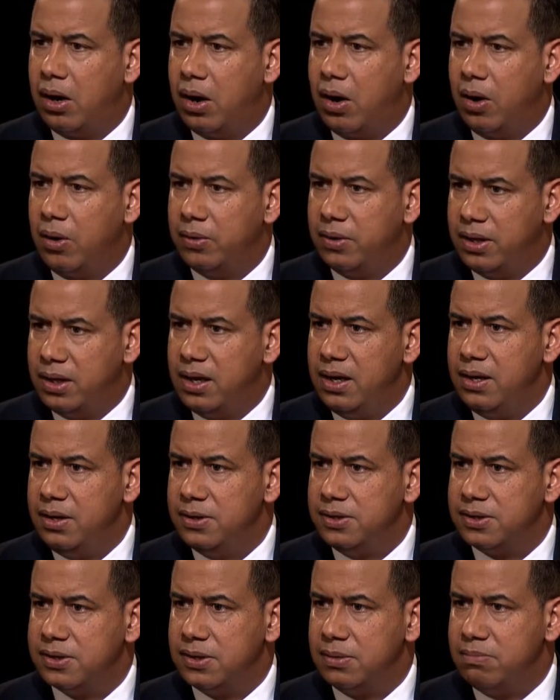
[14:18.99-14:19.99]
Are
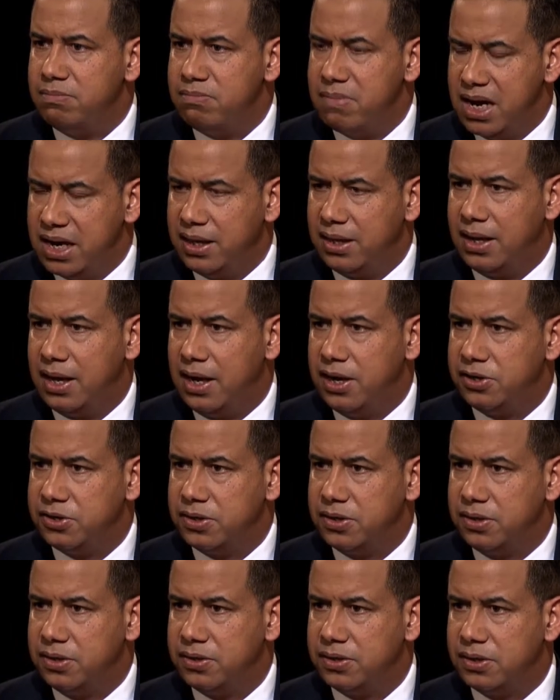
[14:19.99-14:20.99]
these
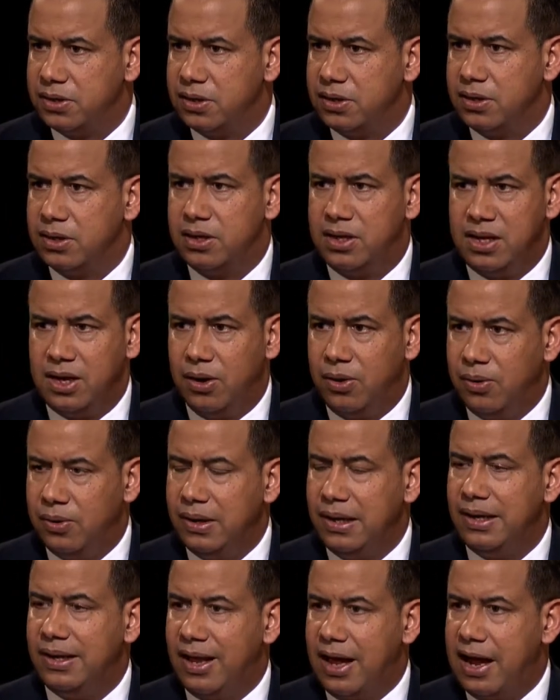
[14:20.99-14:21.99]
medications the
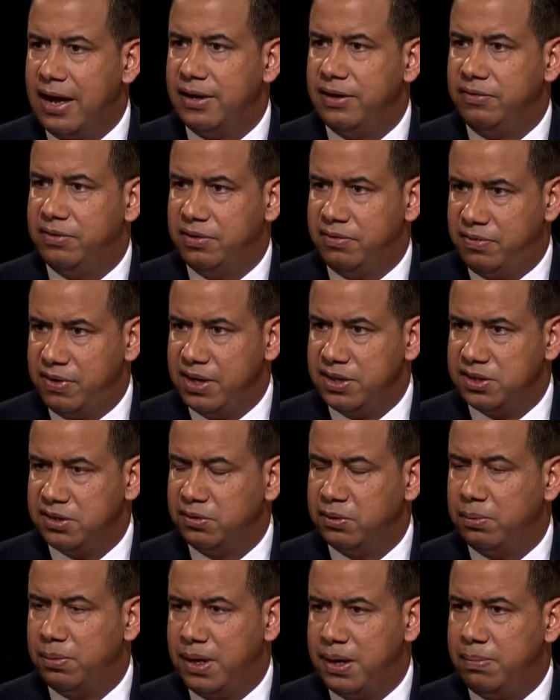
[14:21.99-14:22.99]
only line of defense
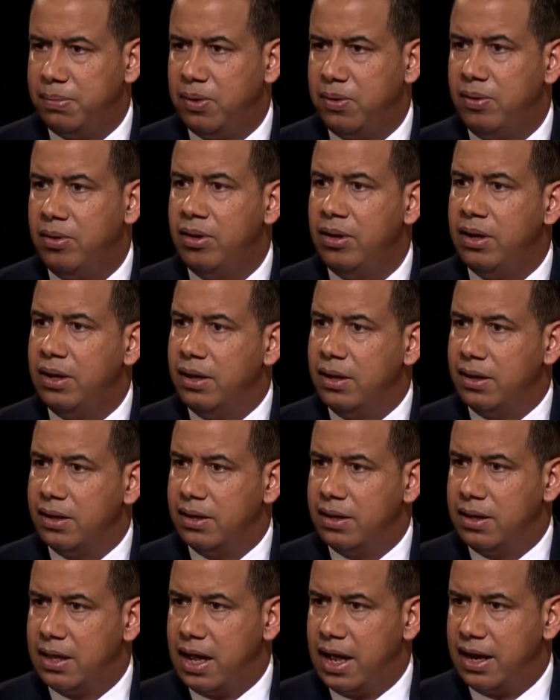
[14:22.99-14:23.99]
for people
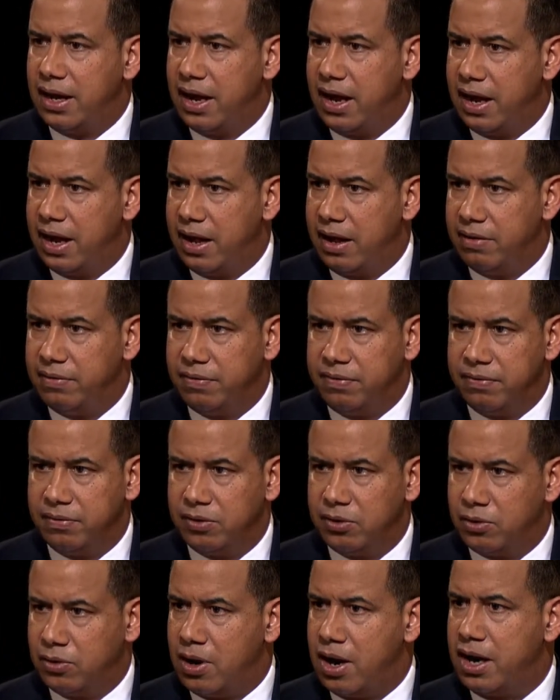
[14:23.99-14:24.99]
that have
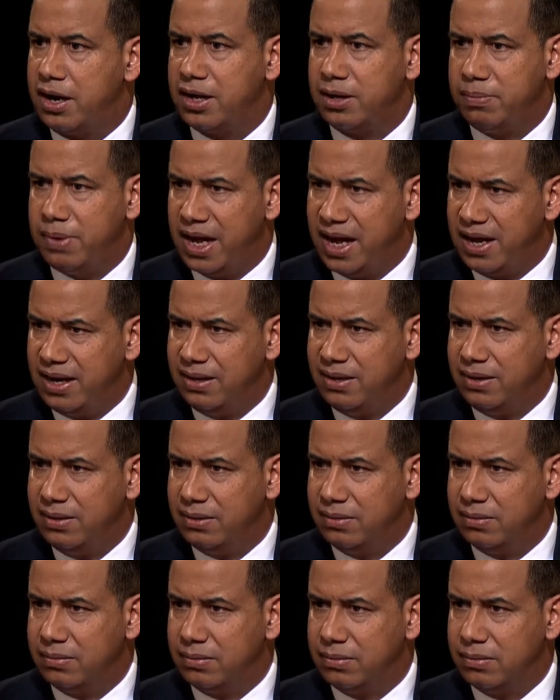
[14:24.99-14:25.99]
chronic pain?
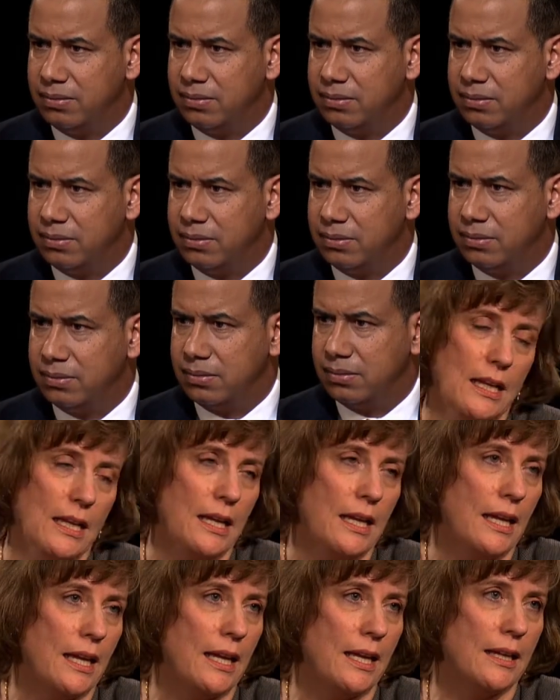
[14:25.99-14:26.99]
No.
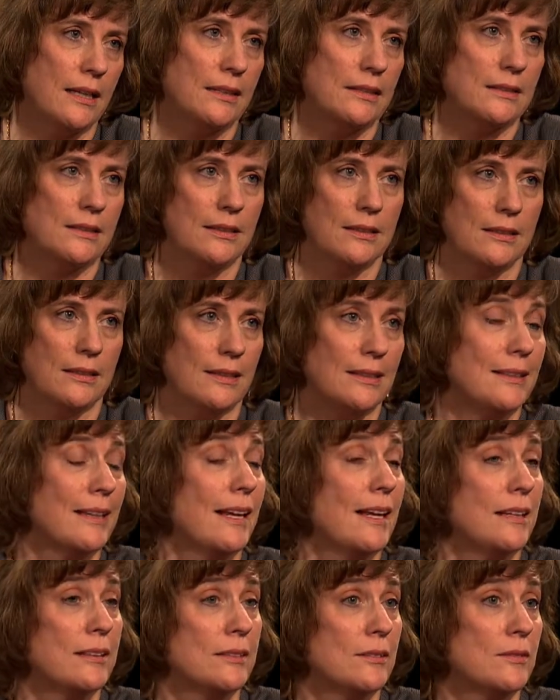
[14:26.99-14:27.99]
And, and,
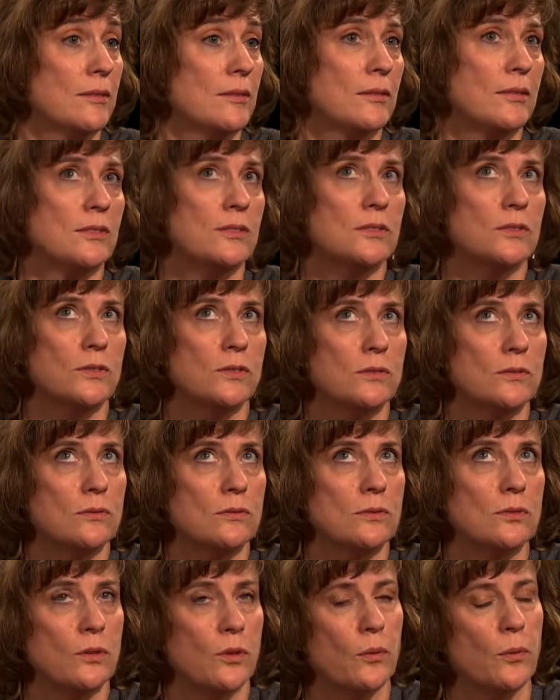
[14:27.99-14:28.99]
and
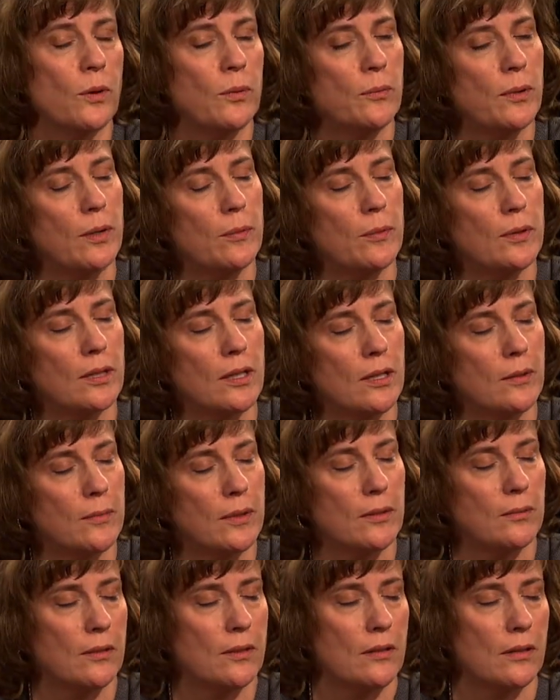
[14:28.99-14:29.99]
so when people come
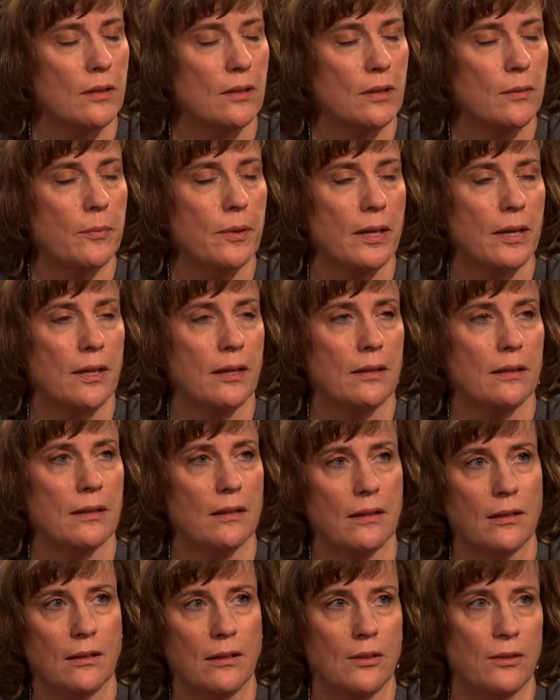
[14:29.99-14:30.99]
in with chronic pain,
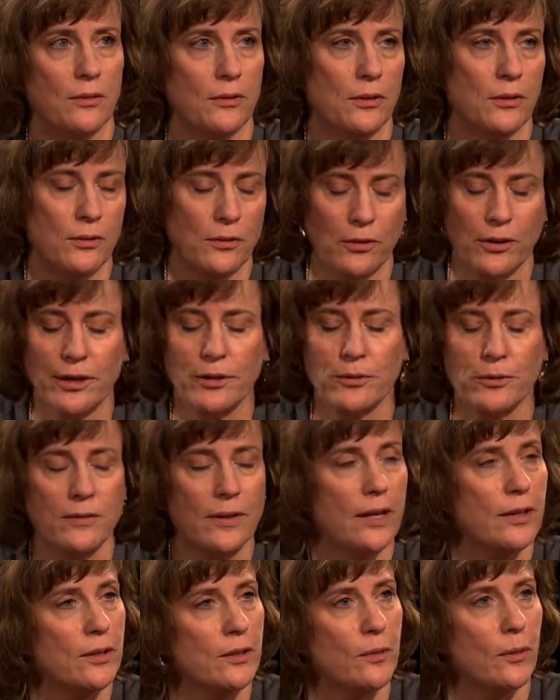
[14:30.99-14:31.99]
you, you try to
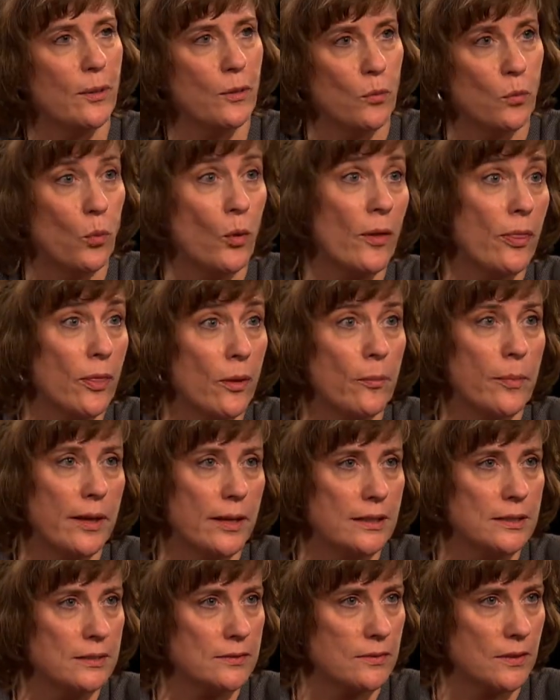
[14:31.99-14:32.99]
evaluate what the
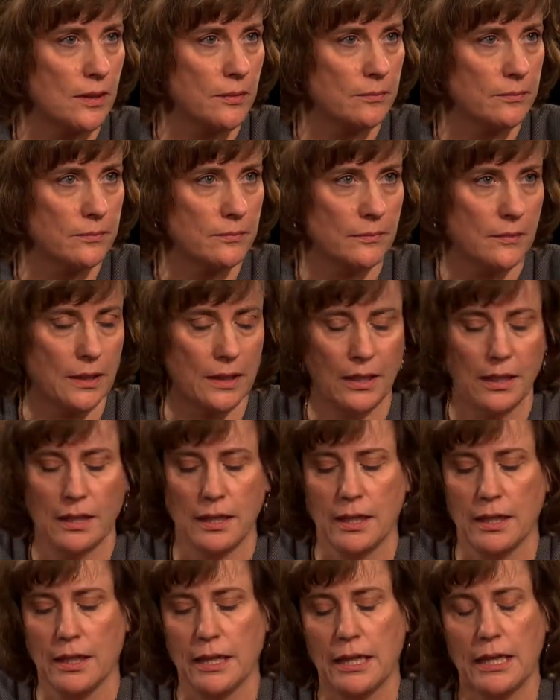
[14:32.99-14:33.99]
pain's from.
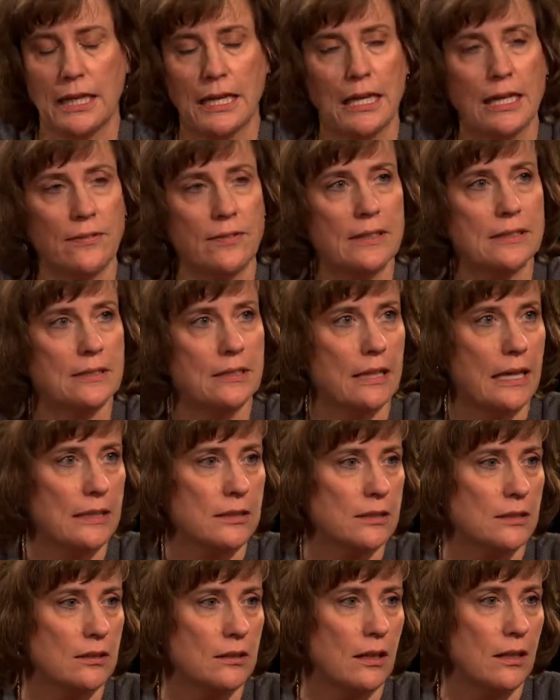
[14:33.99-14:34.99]
If it's
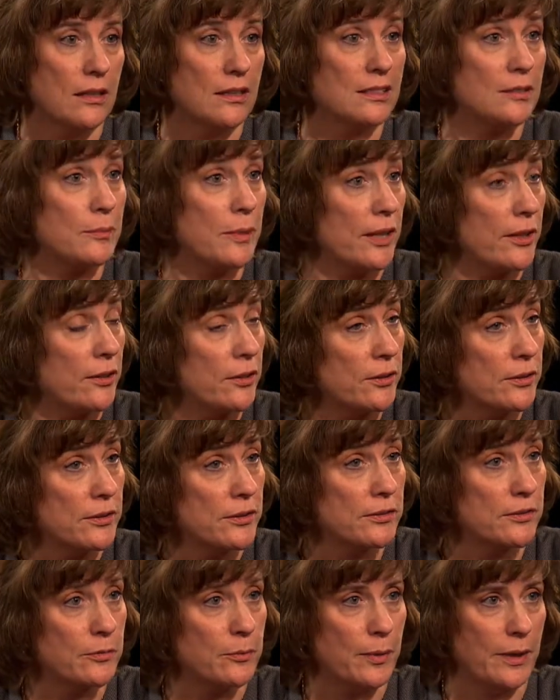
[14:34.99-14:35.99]
actually caused by
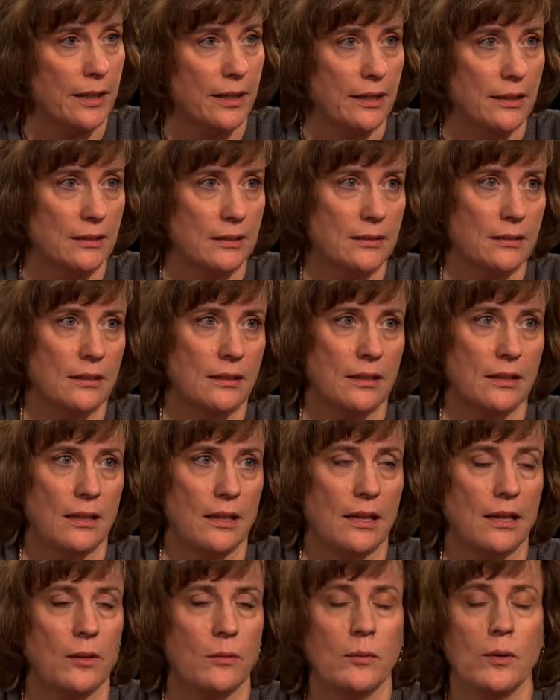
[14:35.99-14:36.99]
nerve pain,
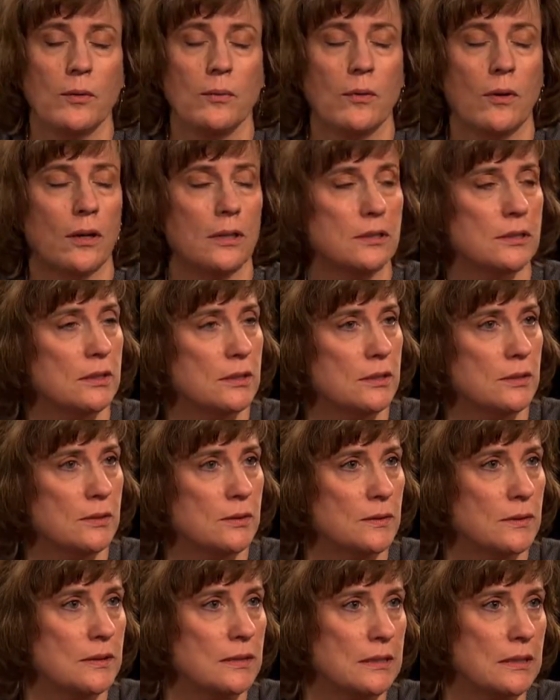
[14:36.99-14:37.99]
then we want to
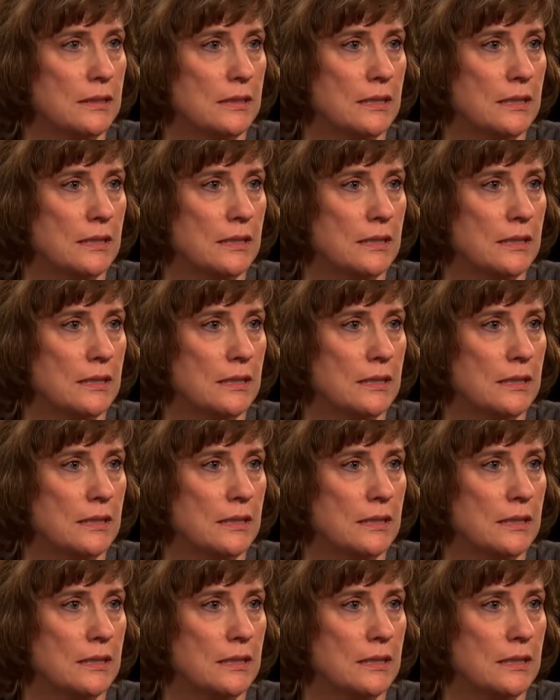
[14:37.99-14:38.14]
use